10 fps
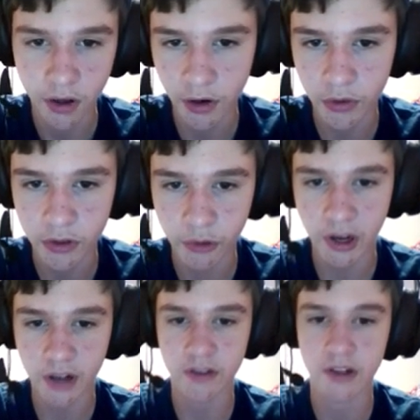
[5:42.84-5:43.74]
what do we
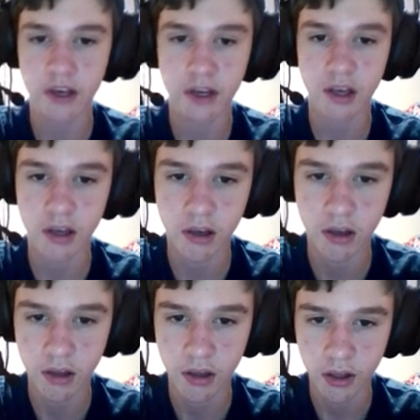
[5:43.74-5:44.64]
got today?
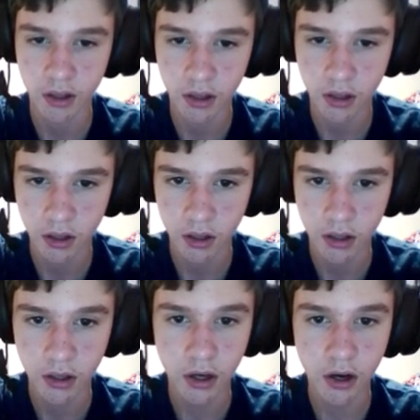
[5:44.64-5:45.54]

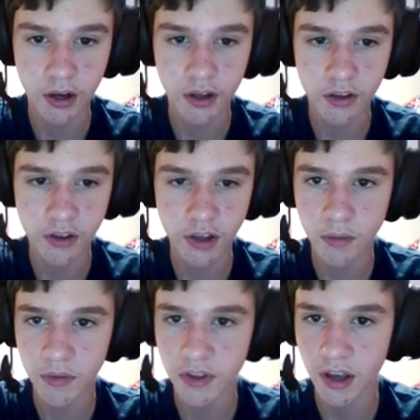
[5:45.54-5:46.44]
Alright, same
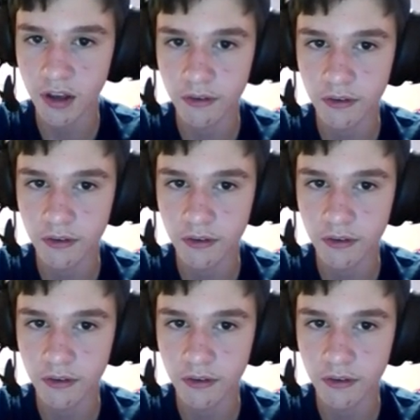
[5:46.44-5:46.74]
stuff.